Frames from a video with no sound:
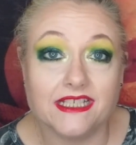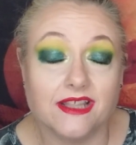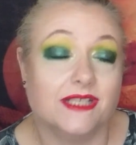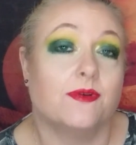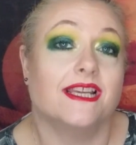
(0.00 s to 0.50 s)

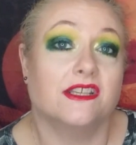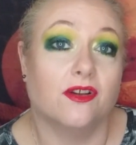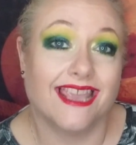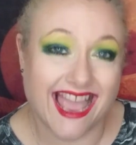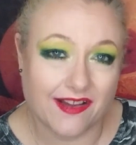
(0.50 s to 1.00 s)
So that's why it's
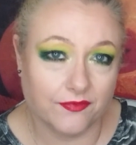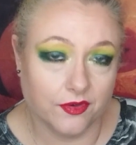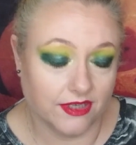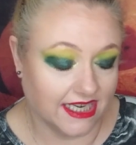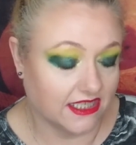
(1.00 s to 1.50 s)
not Kat
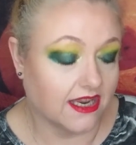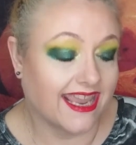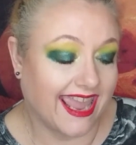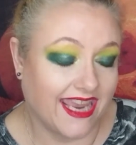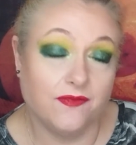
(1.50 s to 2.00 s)
Von D, it's
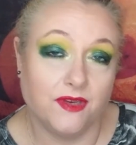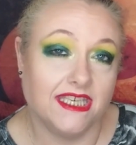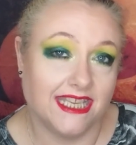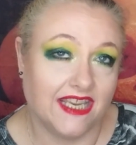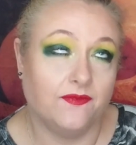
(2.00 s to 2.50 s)

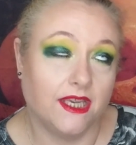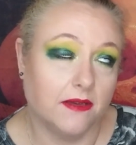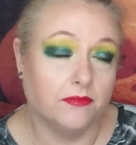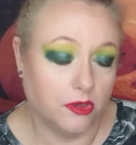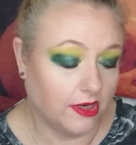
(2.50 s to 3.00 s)
KVD
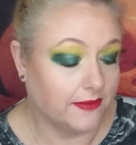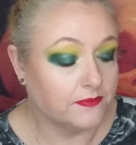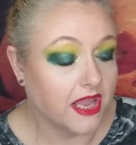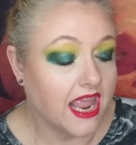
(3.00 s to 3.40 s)
Vegan Beauty.